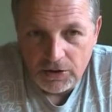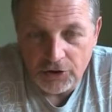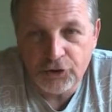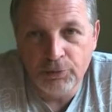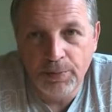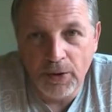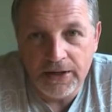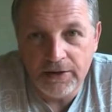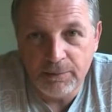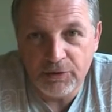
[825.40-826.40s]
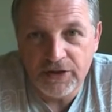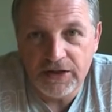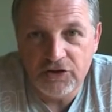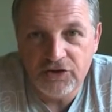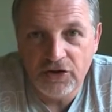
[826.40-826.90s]
At some point in the
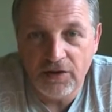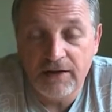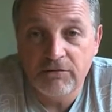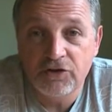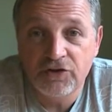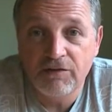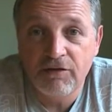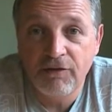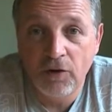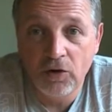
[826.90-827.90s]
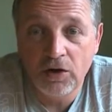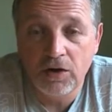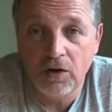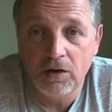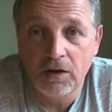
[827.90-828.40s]
proceedings you'll then receive a phone
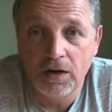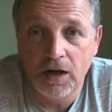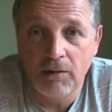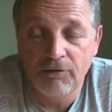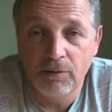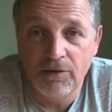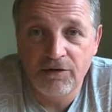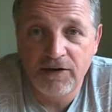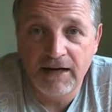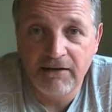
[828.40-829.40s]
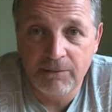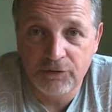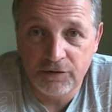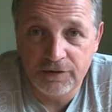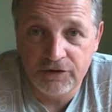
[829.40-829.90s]
call from the
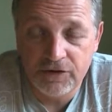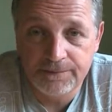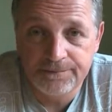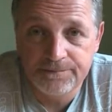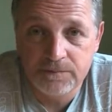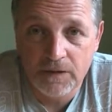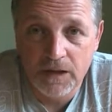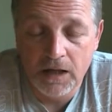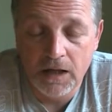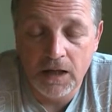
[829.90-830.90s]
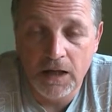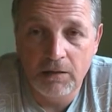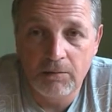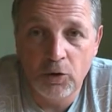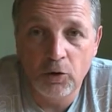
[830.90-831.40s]
firearms officer
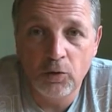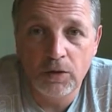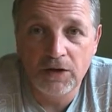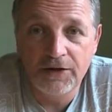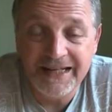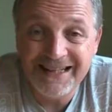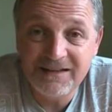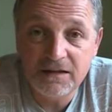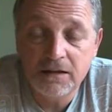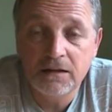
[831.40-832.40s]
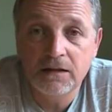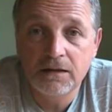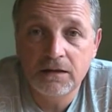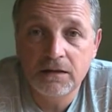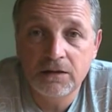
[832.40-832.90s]
who will need
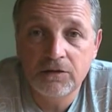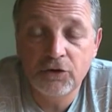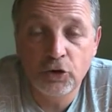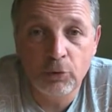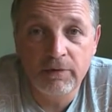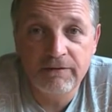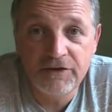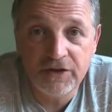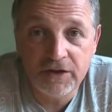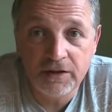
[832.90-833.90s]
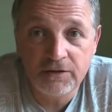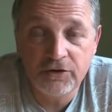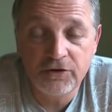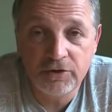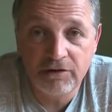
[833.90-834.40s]
to come and visit you
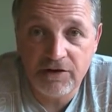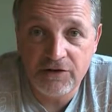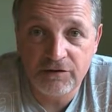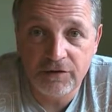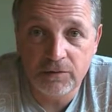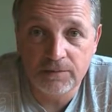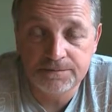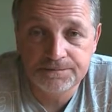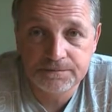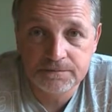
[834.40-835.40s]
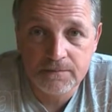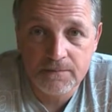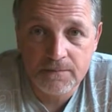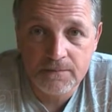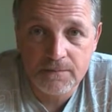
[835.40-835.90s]
to do your interview
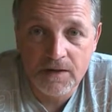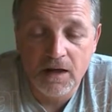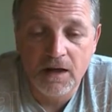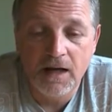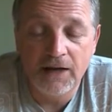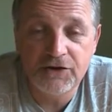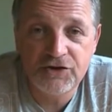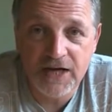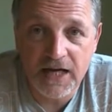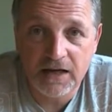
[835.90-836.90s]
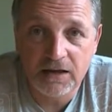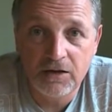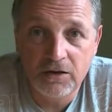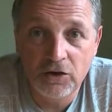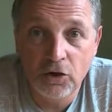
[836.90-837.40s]
and to check
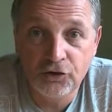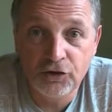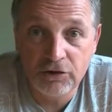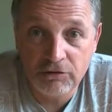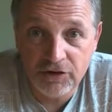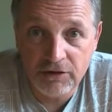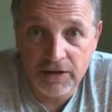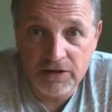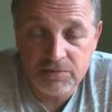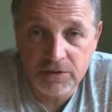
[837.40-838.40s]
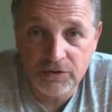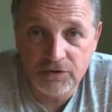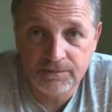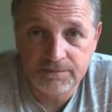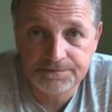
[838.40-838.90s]
your security
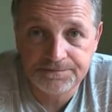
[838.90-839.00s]
arrangements.